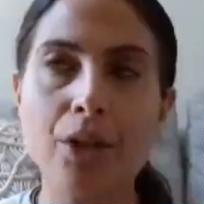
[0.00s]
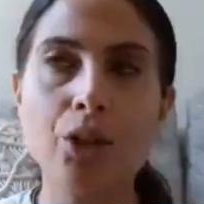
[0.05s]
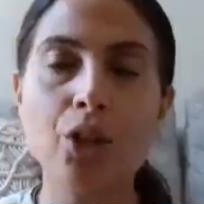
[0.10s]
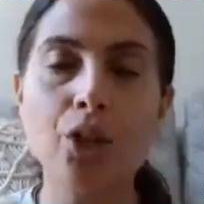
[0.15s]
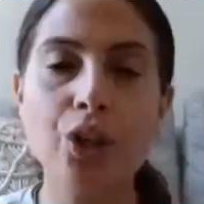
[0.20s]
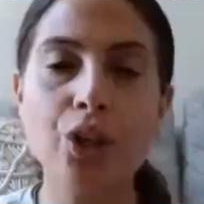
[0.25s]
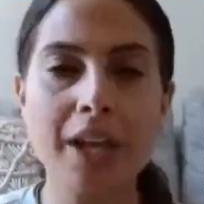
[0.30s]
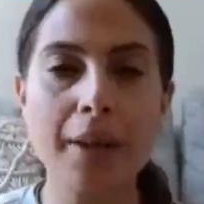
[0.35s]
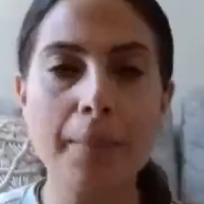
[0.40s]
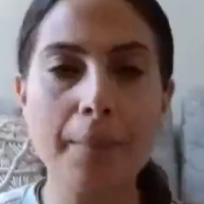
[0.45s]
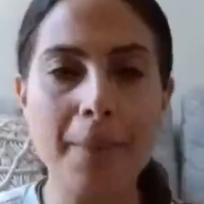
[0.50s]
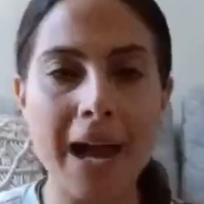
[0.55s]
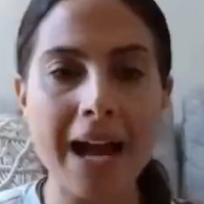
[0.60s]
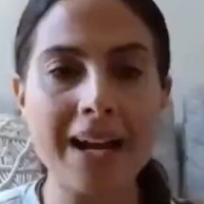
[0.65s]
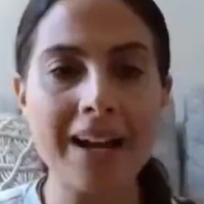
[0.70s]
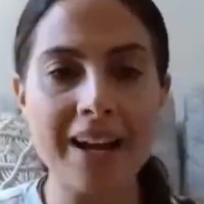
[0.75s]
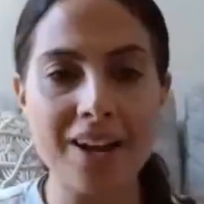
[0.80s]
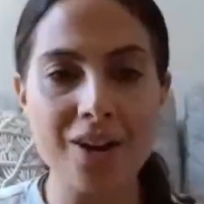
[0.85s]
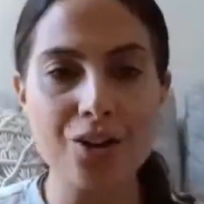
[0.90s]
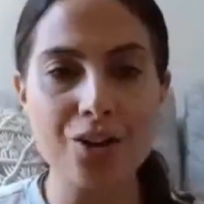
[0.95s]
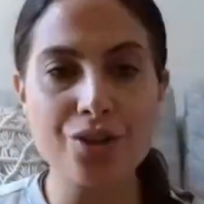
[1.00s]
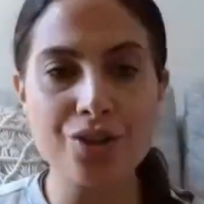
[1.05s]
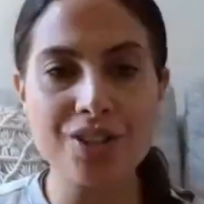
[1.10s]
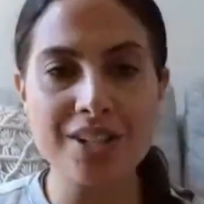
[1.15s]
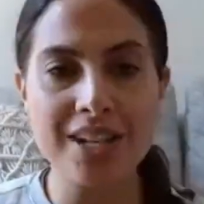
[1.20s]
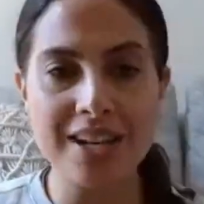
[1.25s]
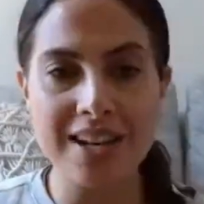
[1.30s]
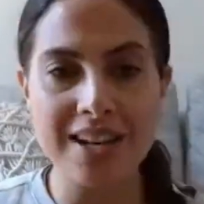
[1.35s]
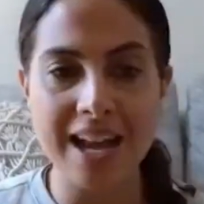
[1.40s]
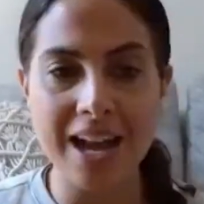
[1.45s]
Looking back, I
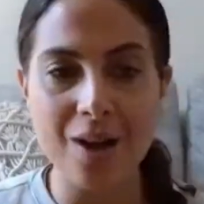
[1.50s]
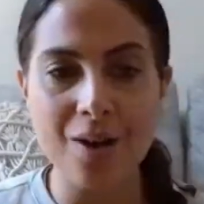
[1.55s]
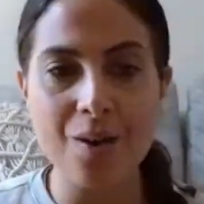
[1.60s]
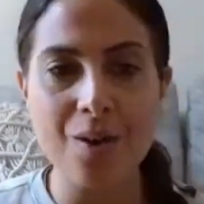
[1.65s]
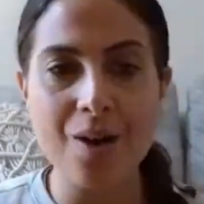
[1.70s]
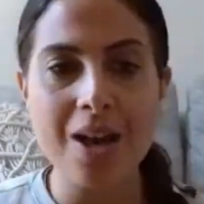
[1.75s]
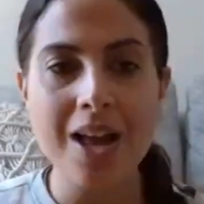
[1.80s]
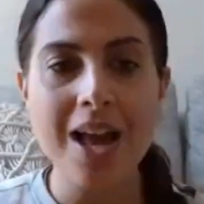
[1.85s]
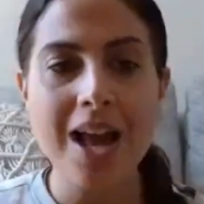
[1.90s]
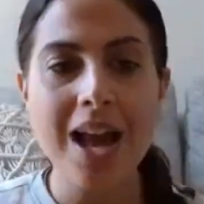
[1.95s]
understand now.